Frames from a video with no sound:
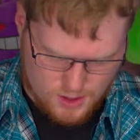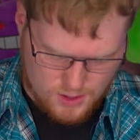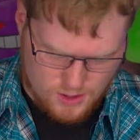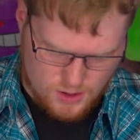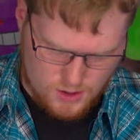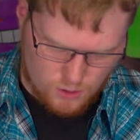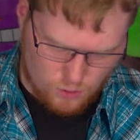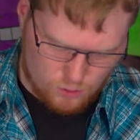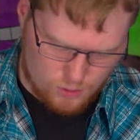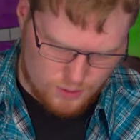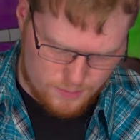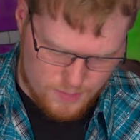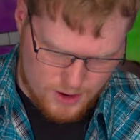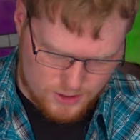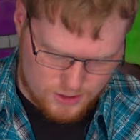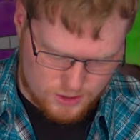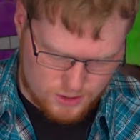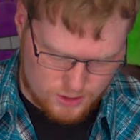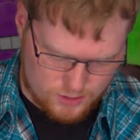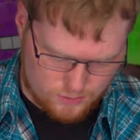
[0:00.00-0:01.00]
The only
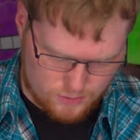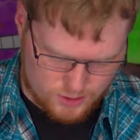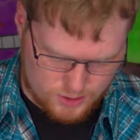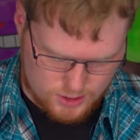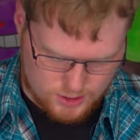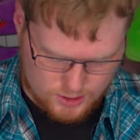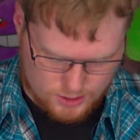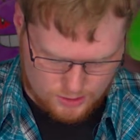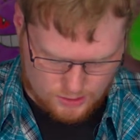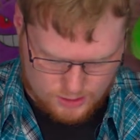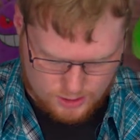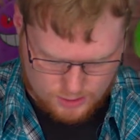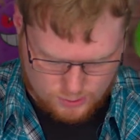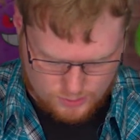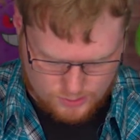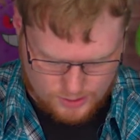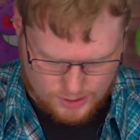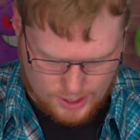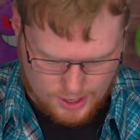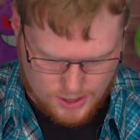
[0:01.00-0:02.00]
major differences on this
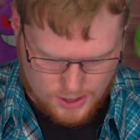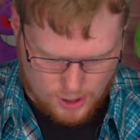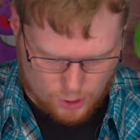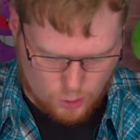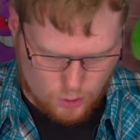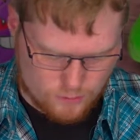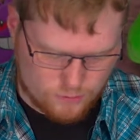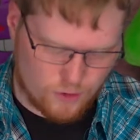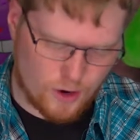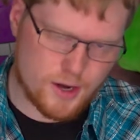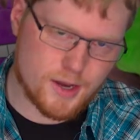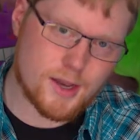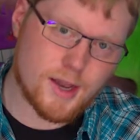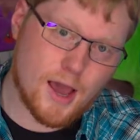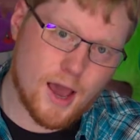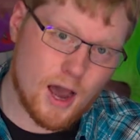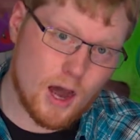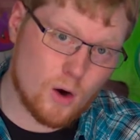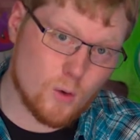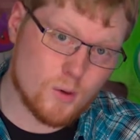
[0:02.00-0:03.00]
one that I know of right
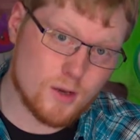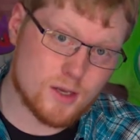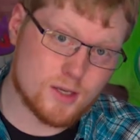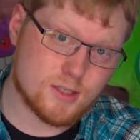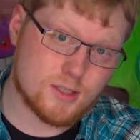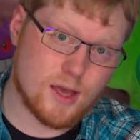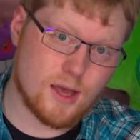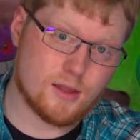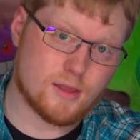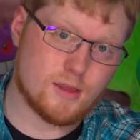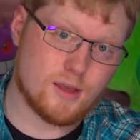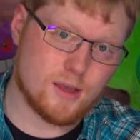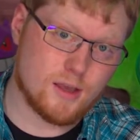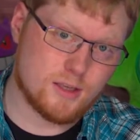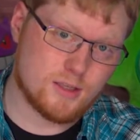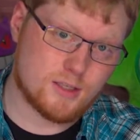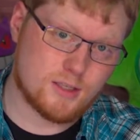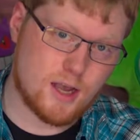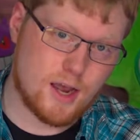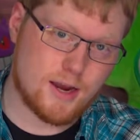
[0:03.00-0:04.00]
now is that the
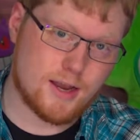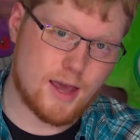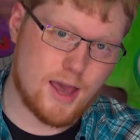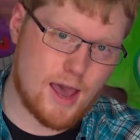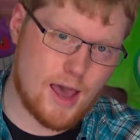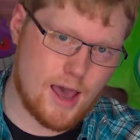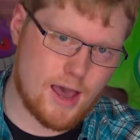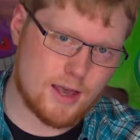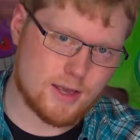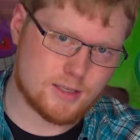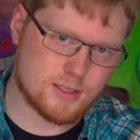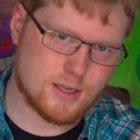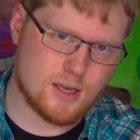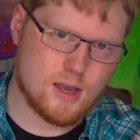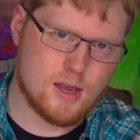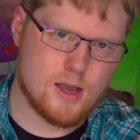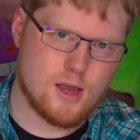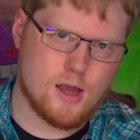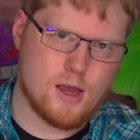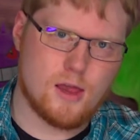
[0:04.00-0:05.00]
inside has
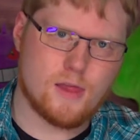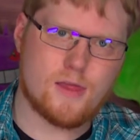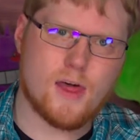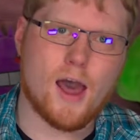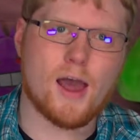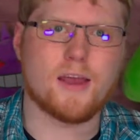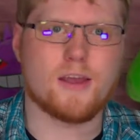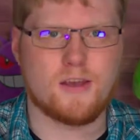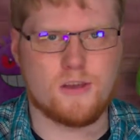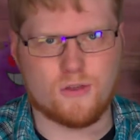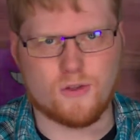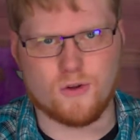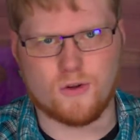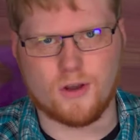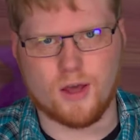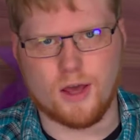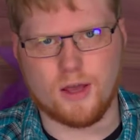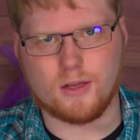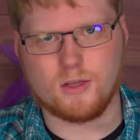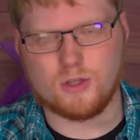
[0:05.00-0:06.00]
that
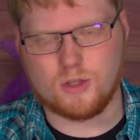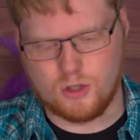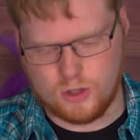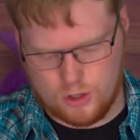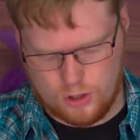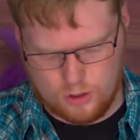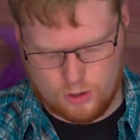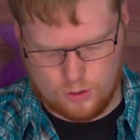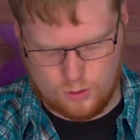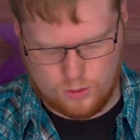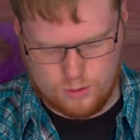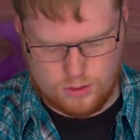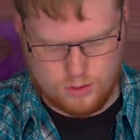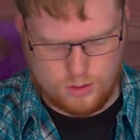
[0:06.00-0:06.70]
Ethernet. So